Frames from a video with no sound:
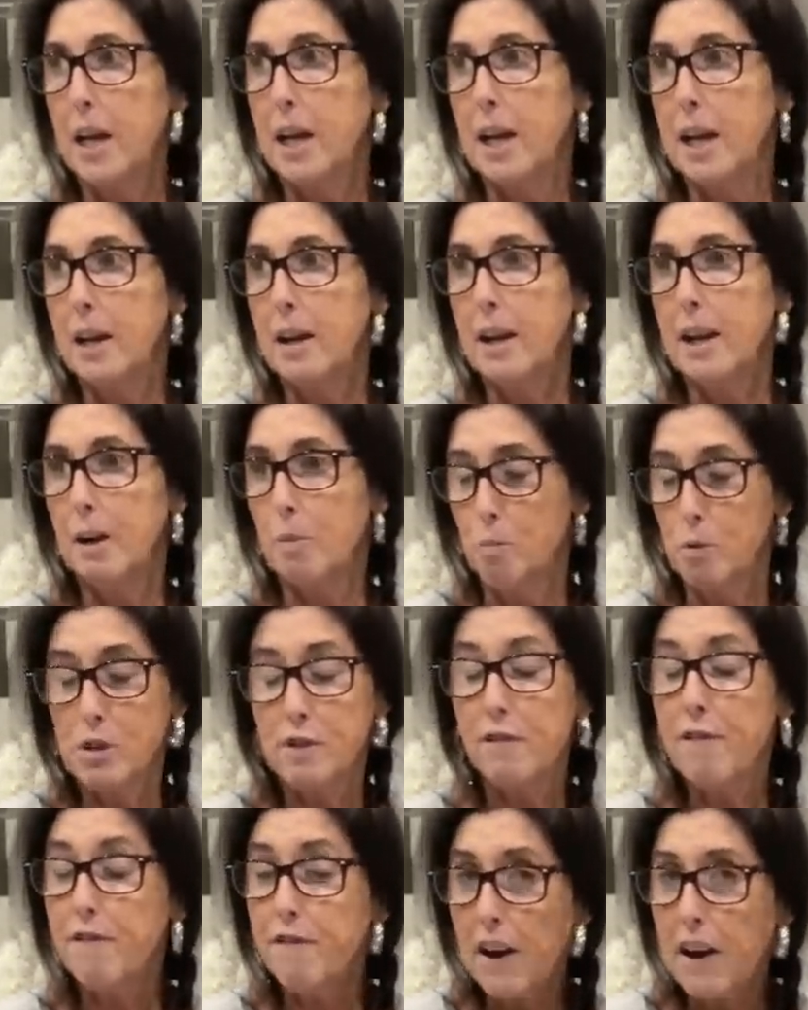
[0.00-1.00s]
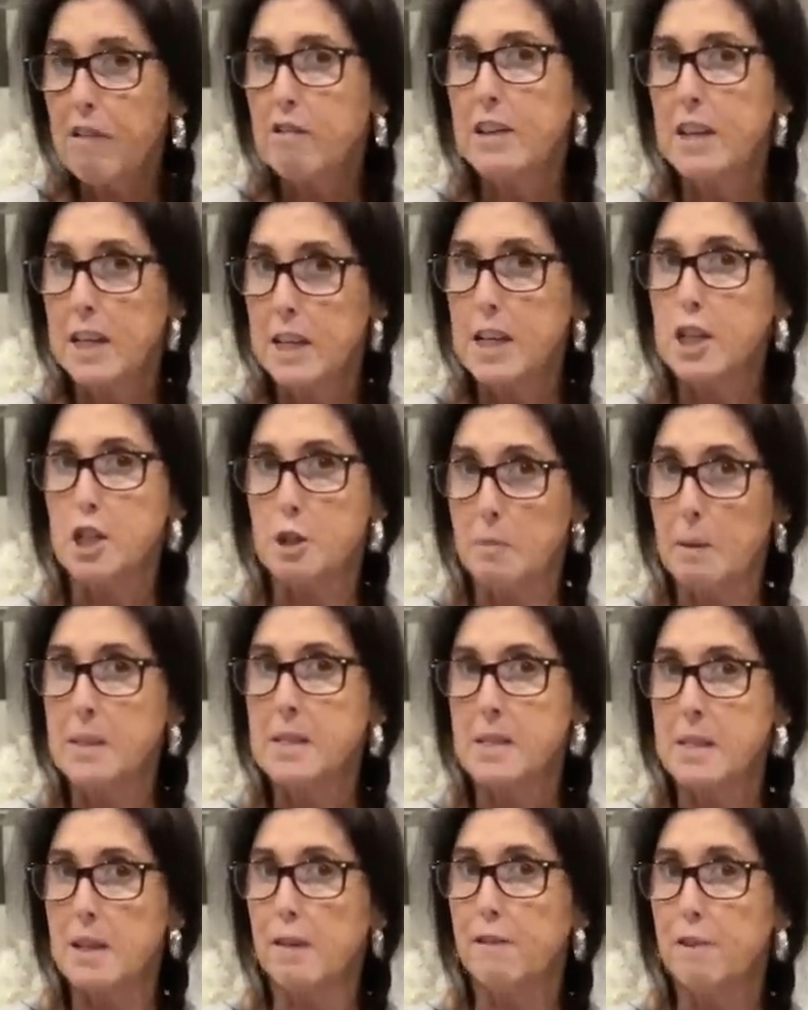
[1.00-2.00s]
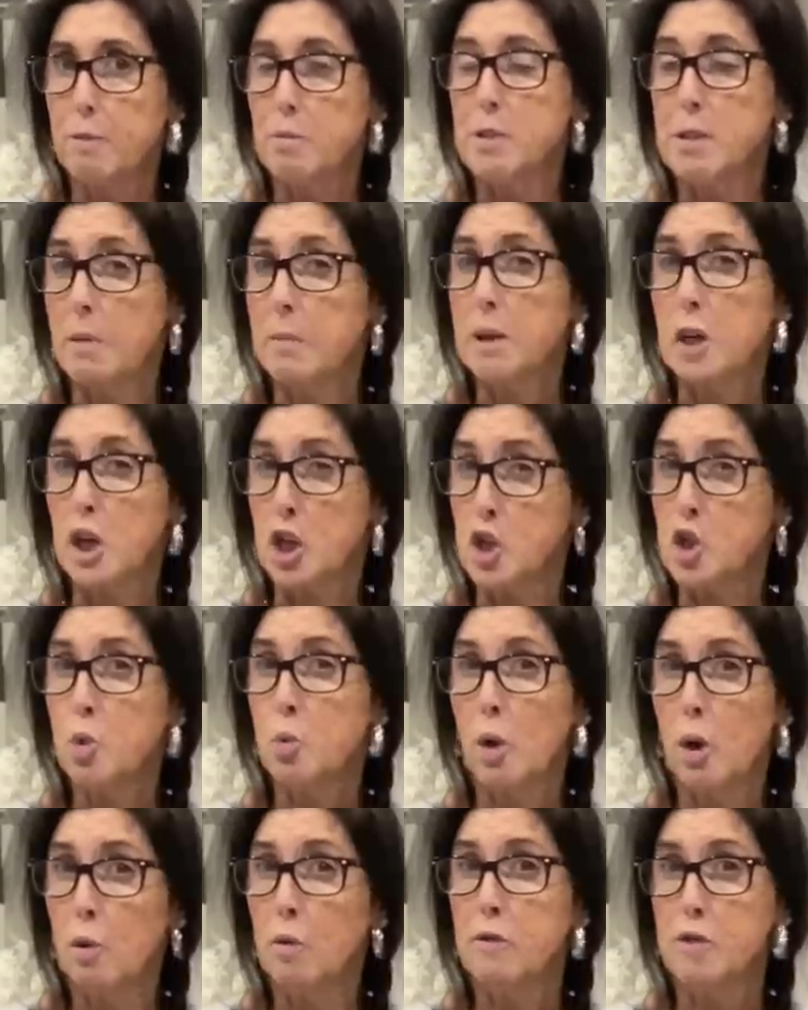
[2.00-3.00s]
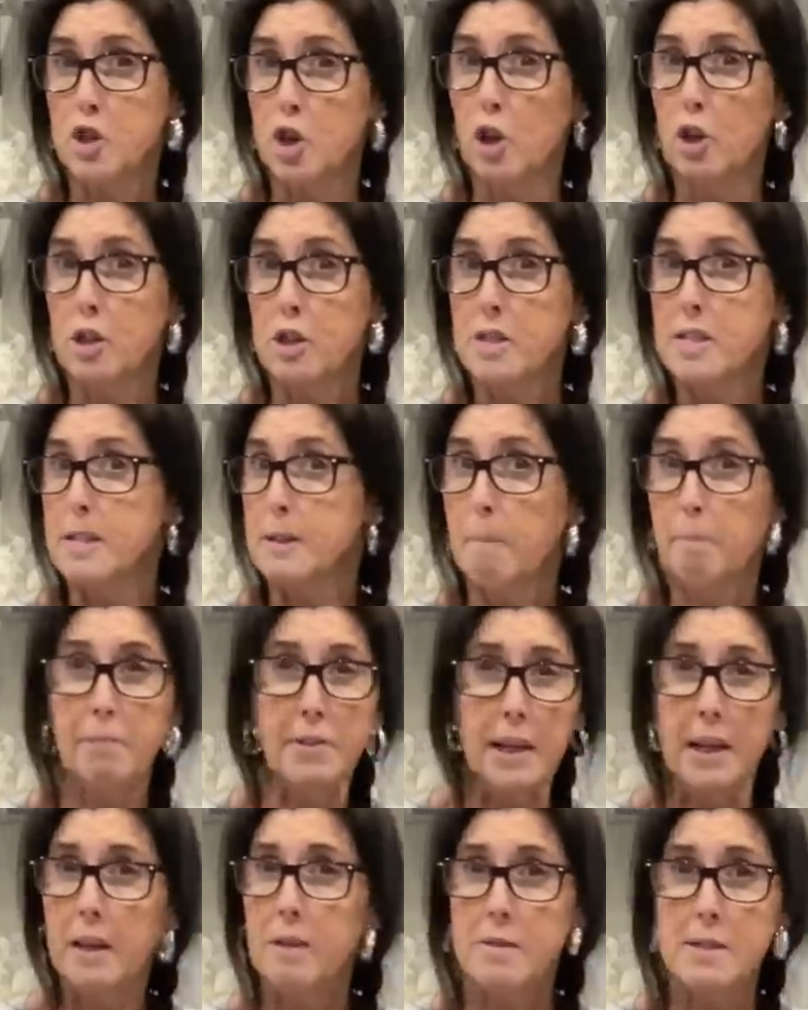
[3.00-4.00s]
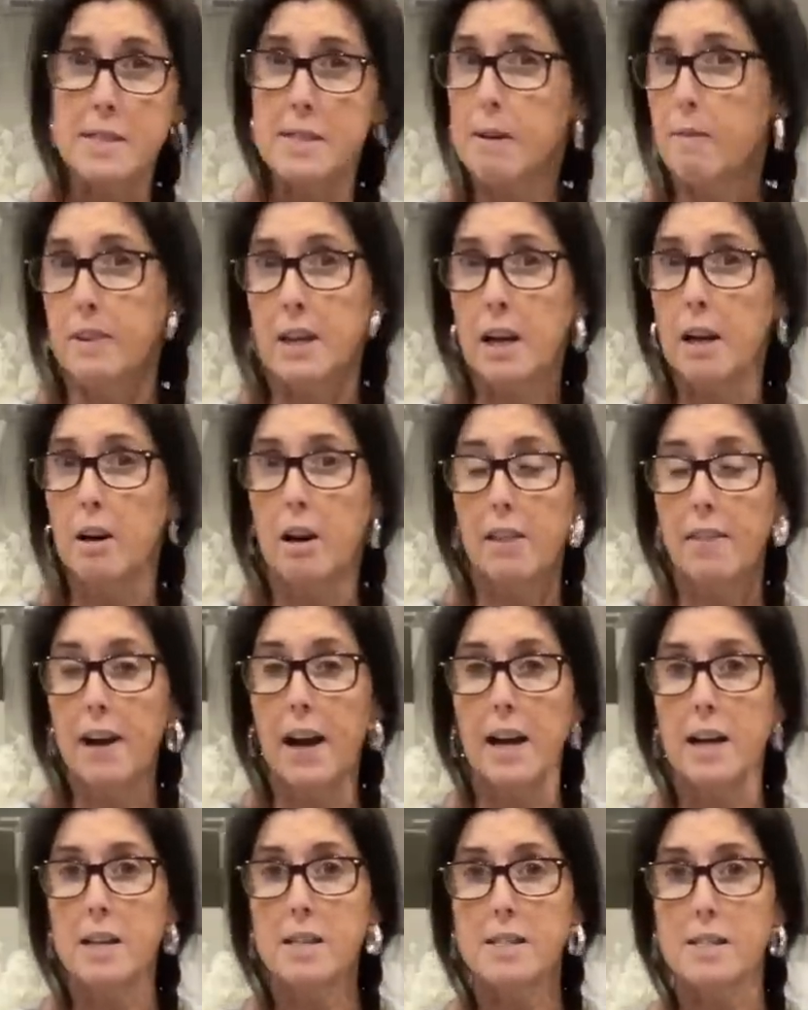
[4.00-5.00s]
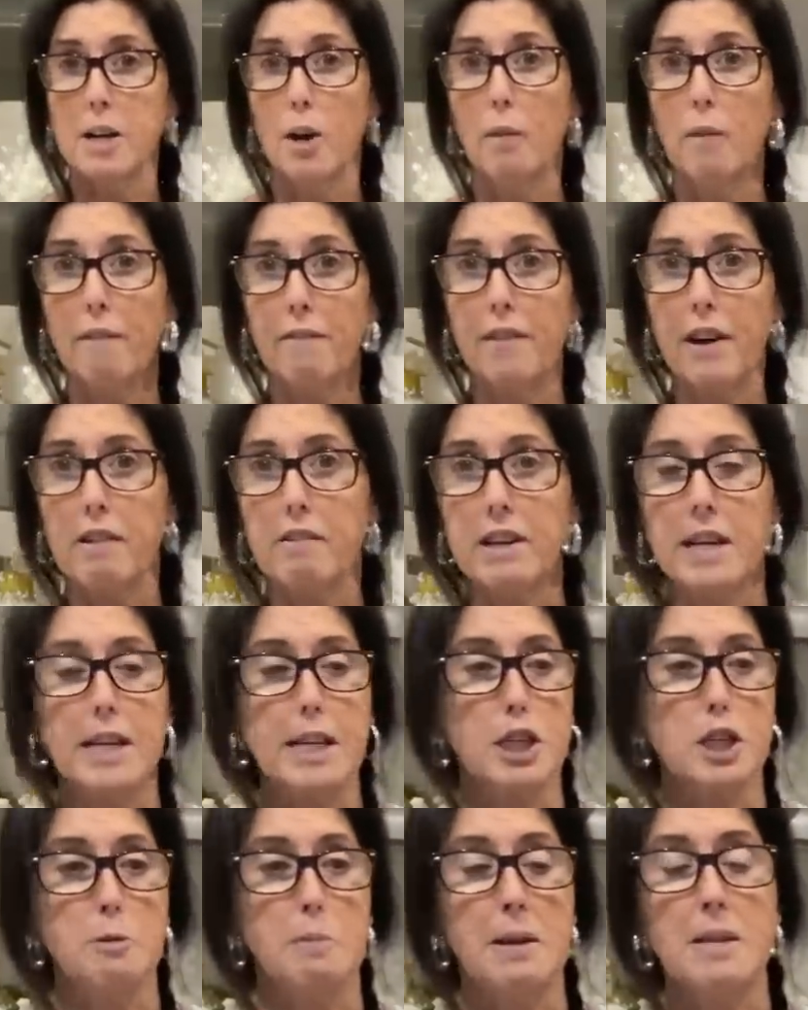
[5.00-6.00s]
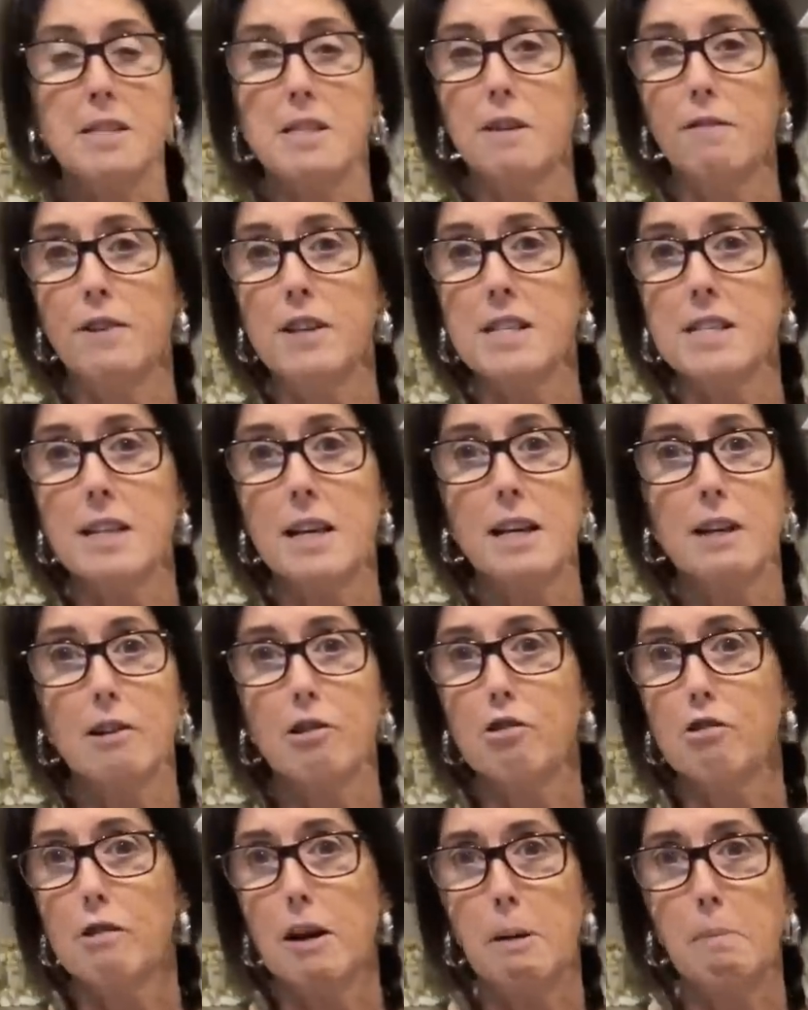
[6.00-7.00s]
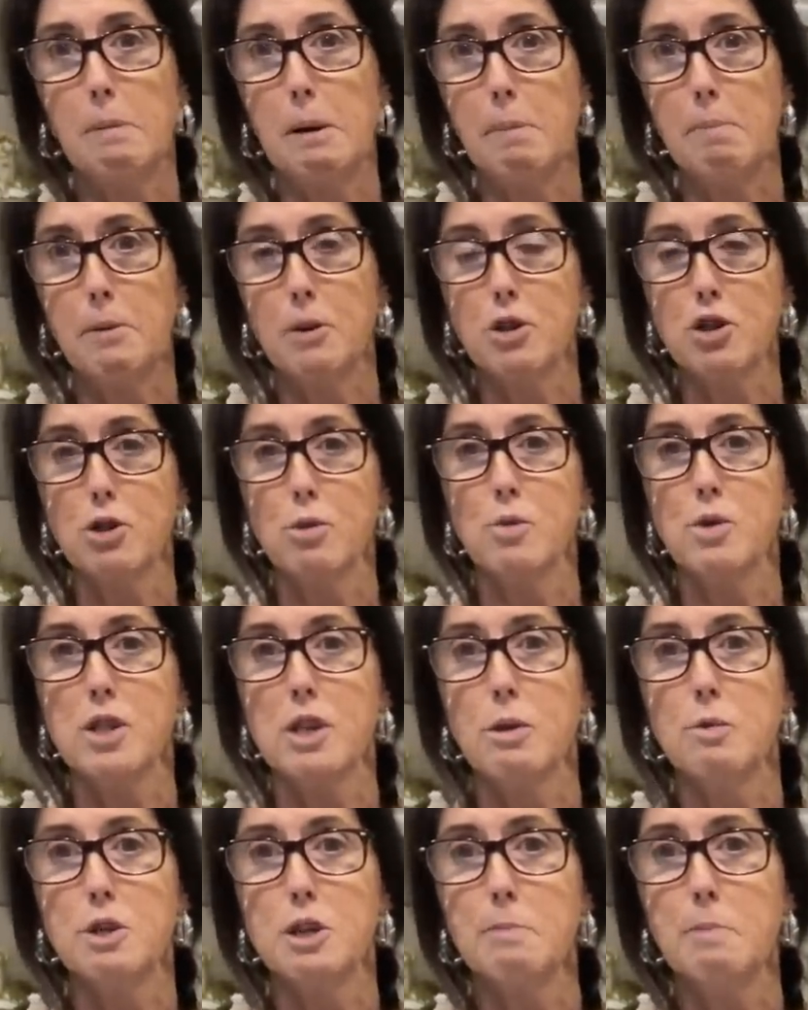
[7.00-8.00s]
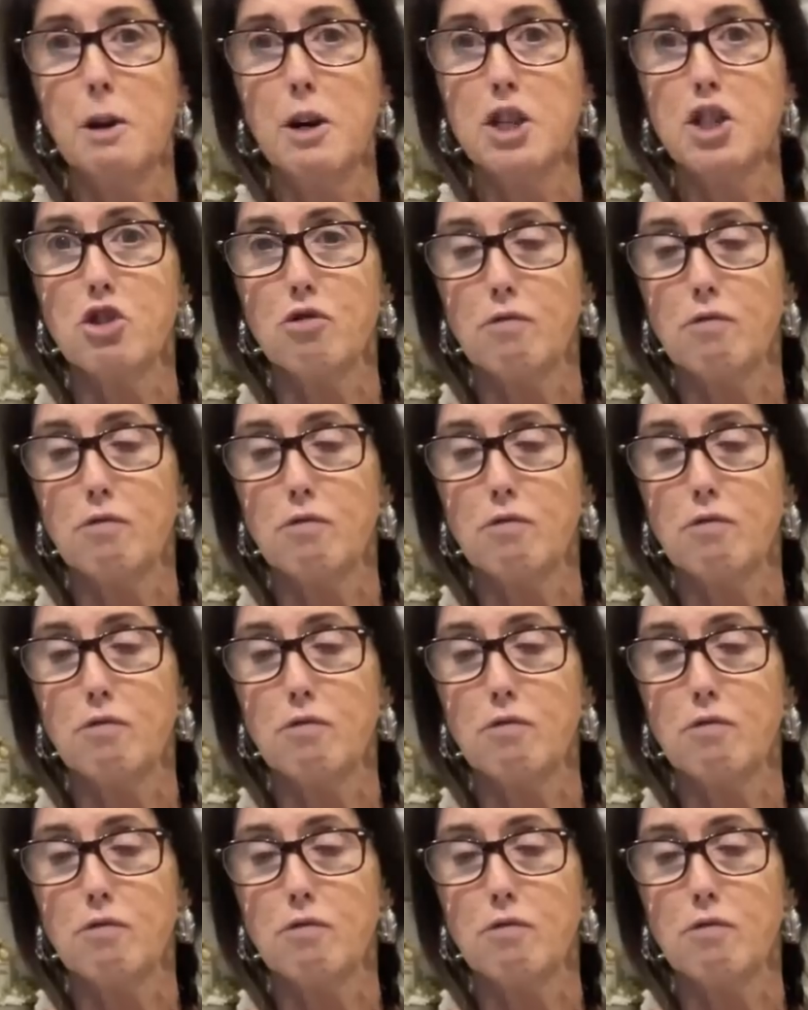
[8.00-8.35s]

It was very inexpensive. It was something like $12, something like that. So very inexpensive, and it's a great big bottle. So spiced